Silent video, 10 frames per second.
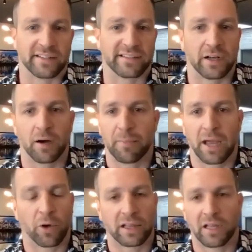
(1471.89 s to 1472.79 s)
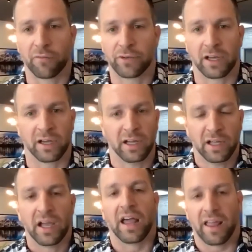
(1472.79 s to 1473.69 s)
I said, oh man, well, I'd love to
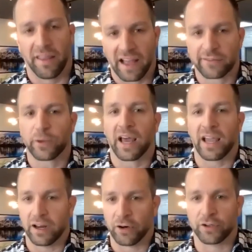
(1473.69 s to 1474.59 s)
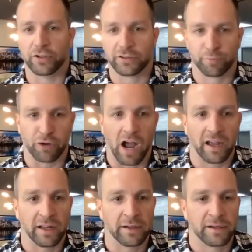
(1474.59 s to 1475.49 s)
And that's when I introduced
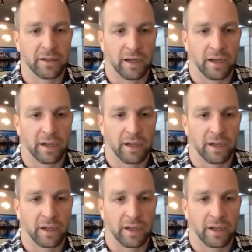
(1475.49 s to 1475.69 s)
Brian,